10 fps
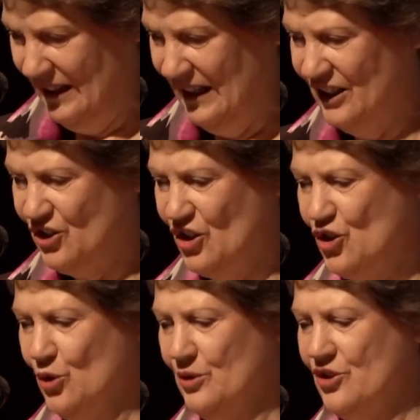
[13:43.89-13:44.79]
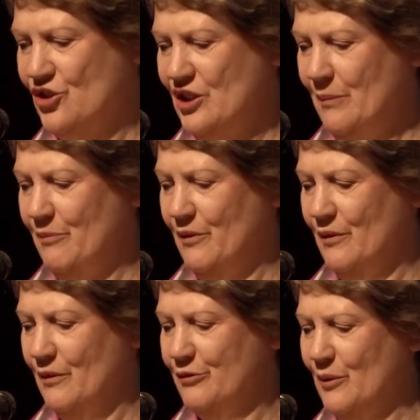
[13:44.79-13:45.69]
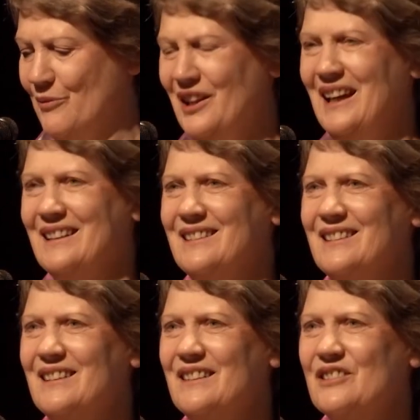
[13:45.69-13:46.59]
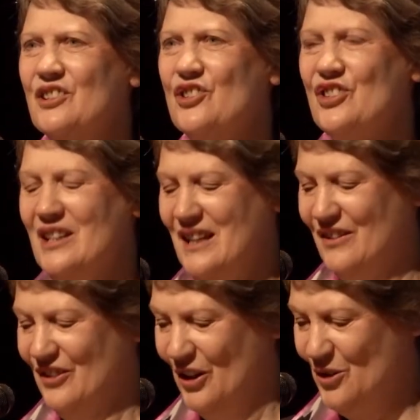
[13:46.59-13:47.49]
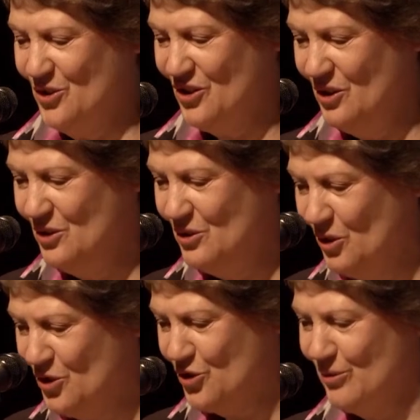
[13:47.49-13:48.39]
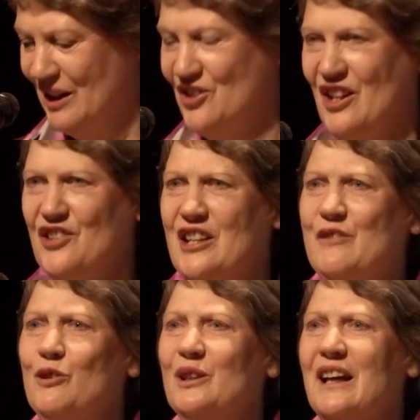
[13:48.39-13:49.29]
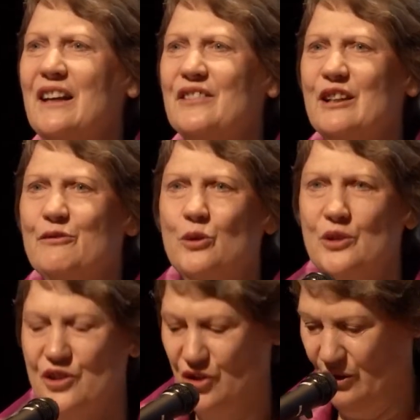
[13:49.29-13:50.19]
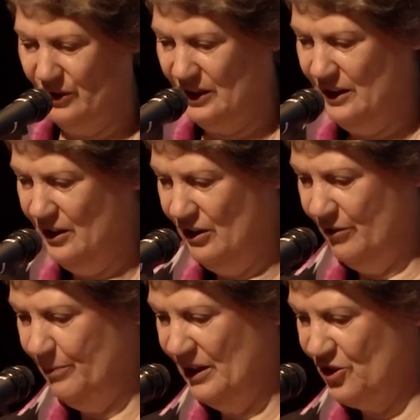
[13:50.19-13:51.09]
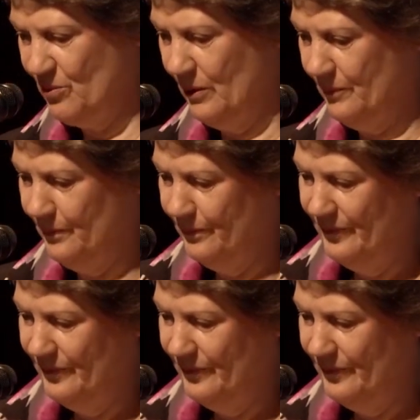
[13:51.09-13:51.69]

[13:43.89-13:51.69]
And it's a short step from that to seeing those who use drugs as evil and therefore deserving of punishment.